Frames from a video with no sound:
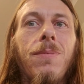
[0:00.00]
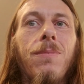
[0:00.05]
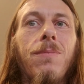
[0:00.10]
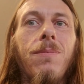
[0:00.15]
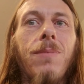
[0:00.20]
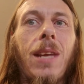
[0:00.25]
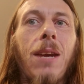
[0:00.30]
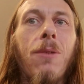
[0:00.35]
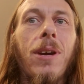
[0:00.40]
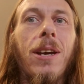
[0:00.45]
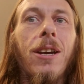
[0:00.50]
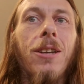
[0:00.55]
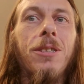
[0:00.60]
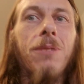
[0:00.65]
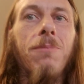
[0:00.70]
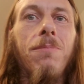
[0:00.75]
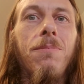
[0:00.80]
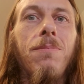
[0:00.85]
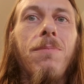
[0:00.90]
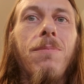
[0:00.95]
Anyway,
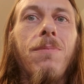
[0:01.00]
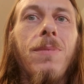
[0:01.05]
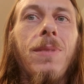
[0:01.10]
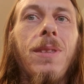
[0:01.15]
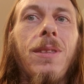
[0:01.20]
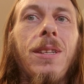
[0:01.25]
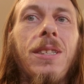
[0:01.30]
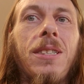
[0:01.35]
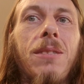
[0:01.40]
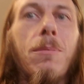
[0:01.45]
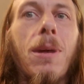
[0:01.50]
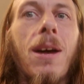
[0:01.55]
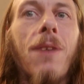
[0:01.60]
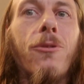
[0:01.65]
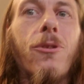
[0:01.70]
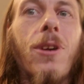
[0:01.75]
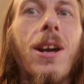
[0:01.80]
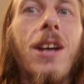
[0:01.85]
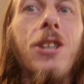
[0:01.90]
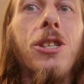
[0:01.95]
guys, this is the Maf
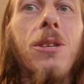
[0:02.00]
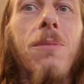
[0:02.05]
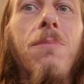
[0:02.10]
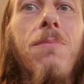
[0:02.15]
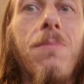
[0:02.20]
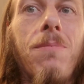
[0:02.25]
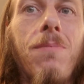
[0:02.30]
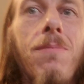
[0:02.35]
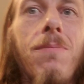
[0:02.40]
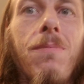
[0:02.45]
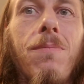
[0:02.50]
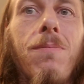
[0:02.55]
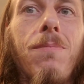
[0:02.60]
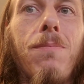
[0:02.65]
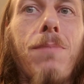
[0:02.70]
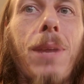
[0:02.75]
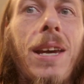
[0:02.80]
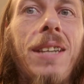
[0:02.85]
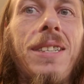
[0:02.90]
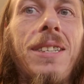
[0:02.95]
Garage.
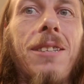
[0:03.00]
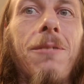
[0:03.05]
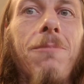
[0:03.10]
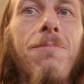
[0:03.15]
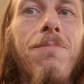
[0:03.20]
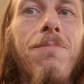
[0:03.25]
Peace.